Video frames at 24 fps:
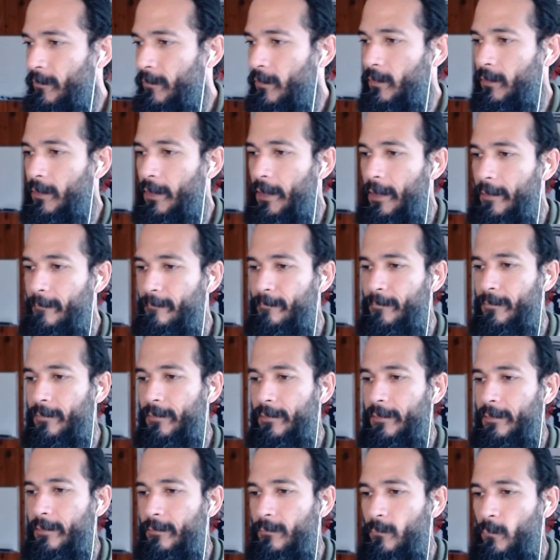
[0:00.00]
Okay,
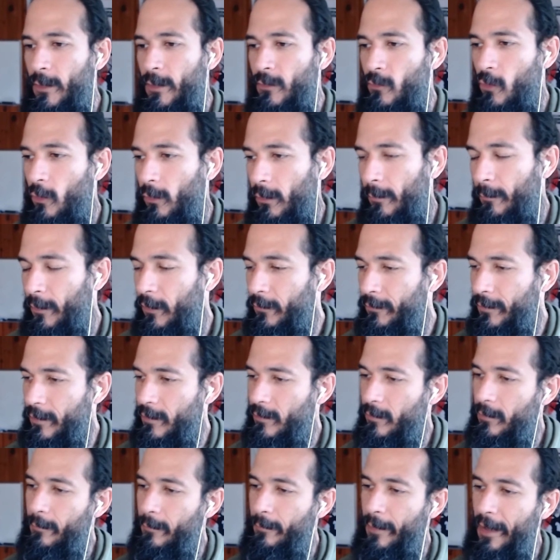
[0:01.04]
we talked about
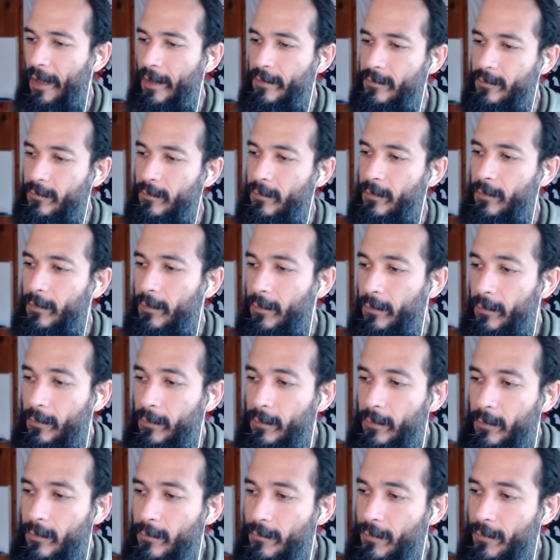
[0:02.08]
this in the past.
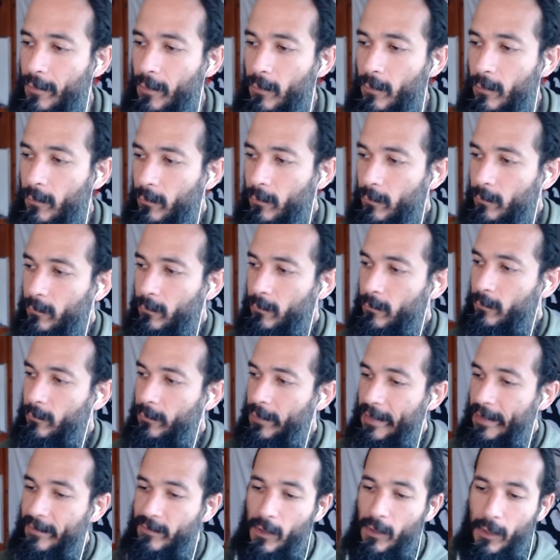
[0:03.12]
And so
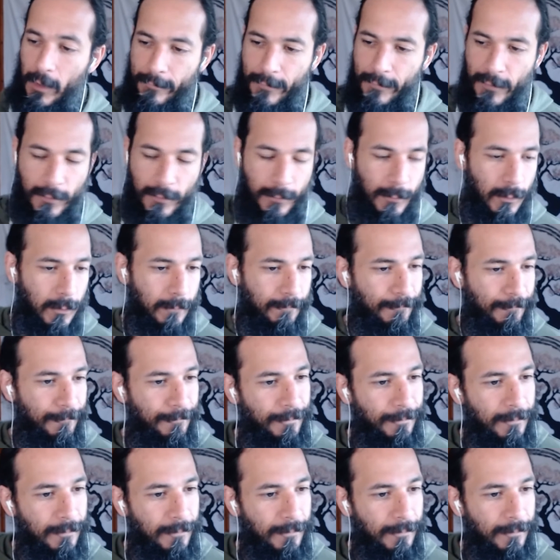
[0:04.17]
that's harvestable.